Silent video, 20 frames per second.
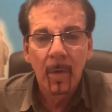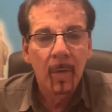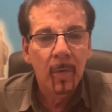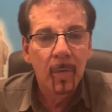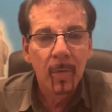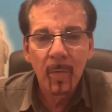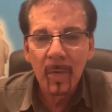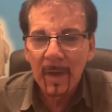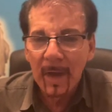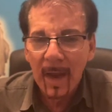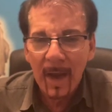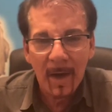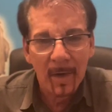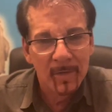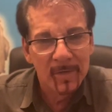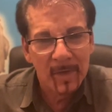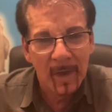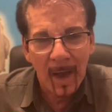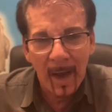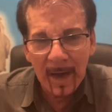Who
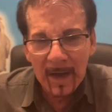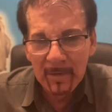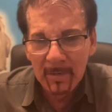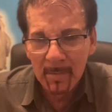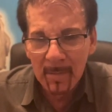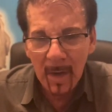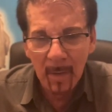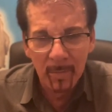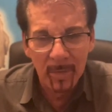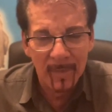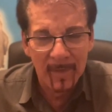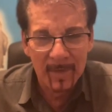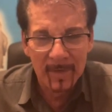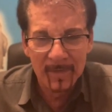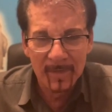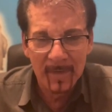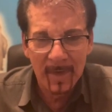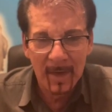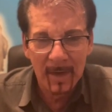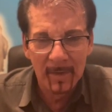cares how you remember these
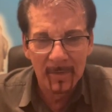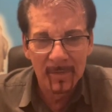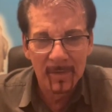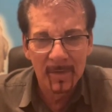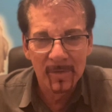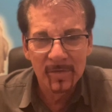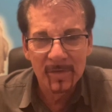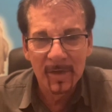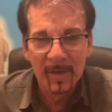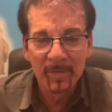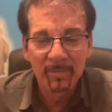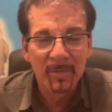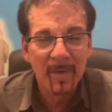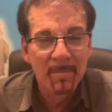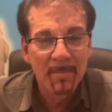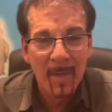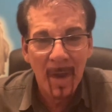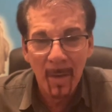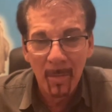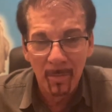things? Just
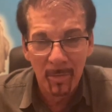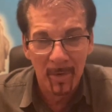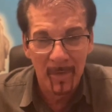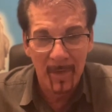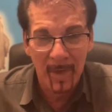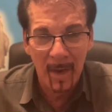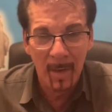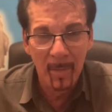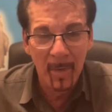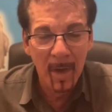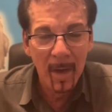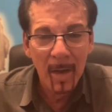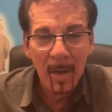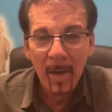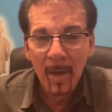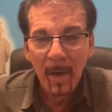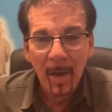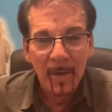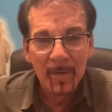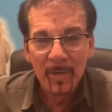remember them.
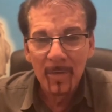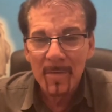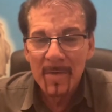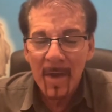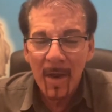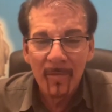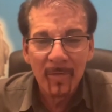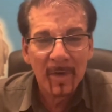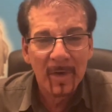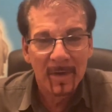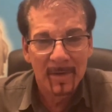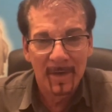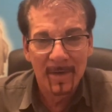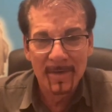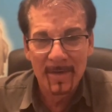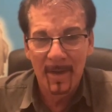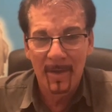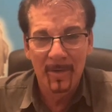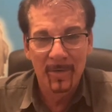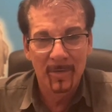You're never going to
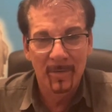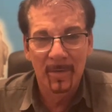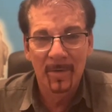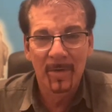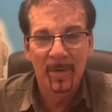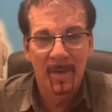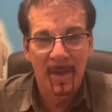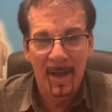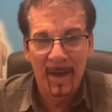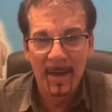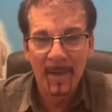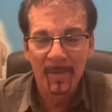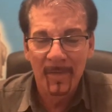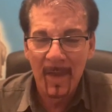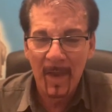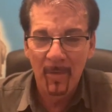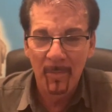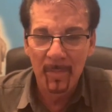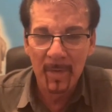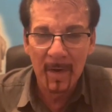tell your client they
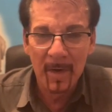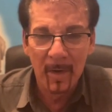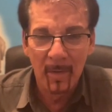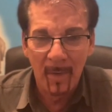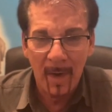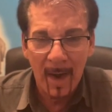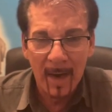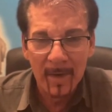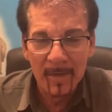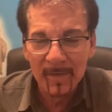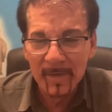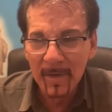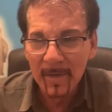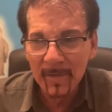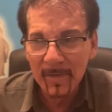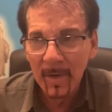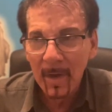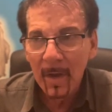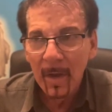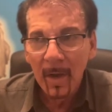have
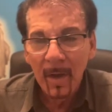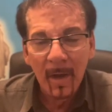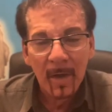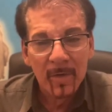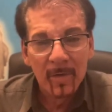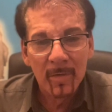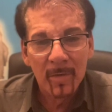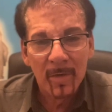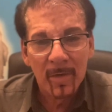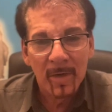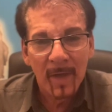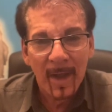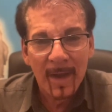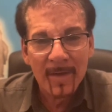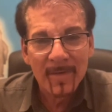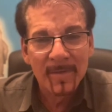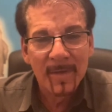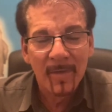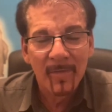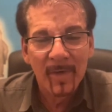pityriasis. Your
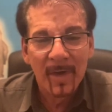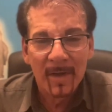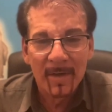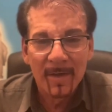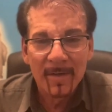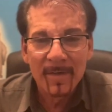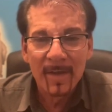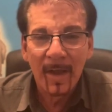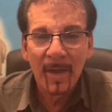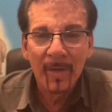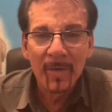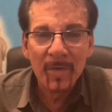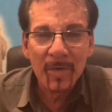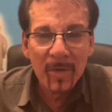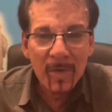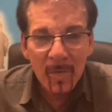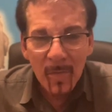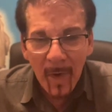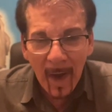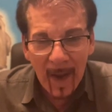client's never going to tell
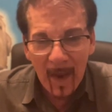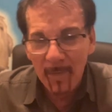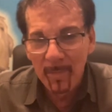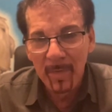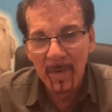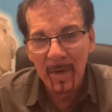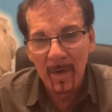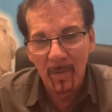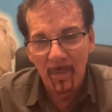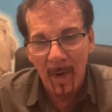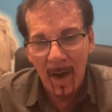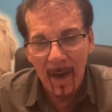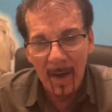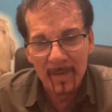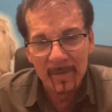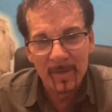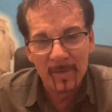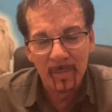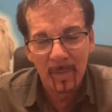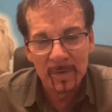you, "I have
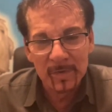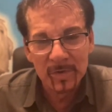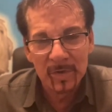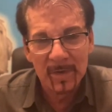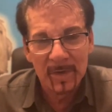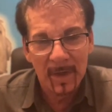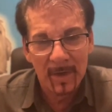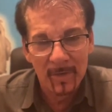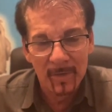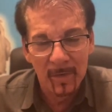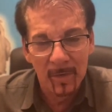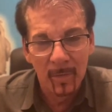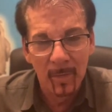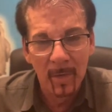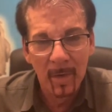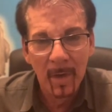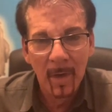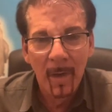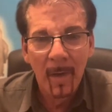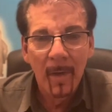pityriasis, what should I do?"
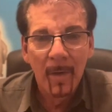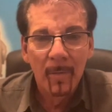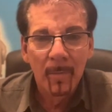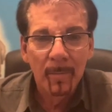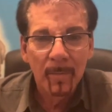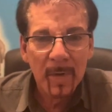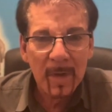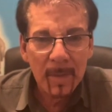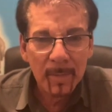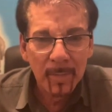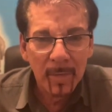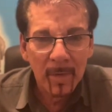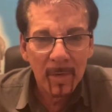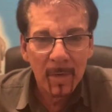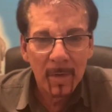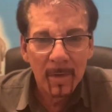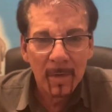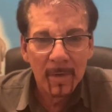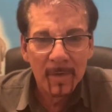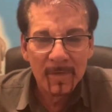
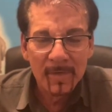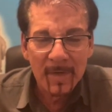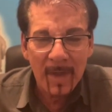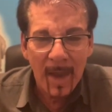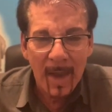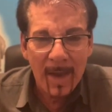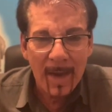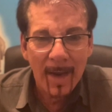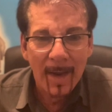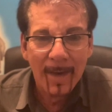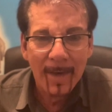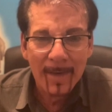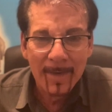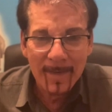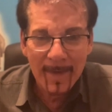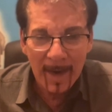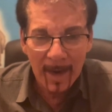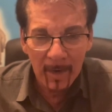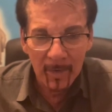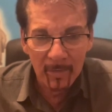People say
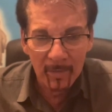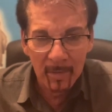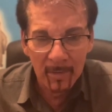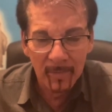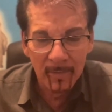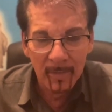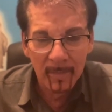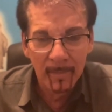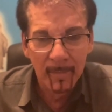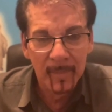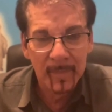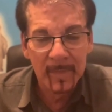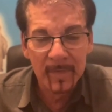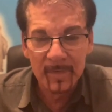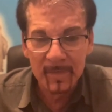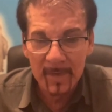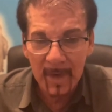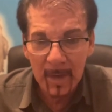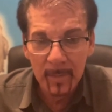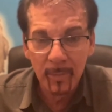dandruff. The
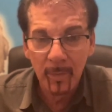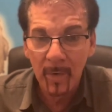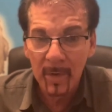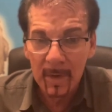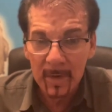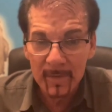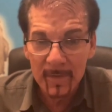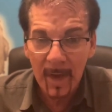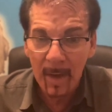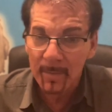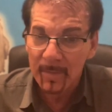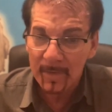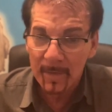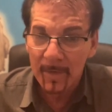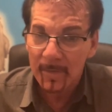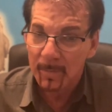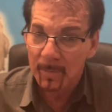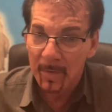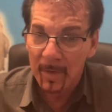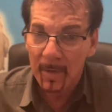state board exam
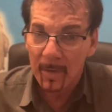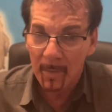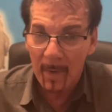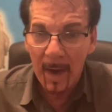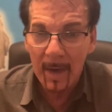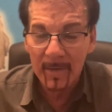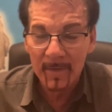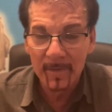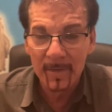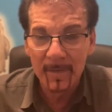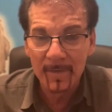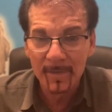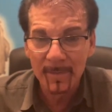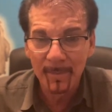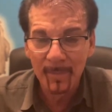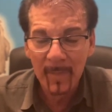says pityriasis.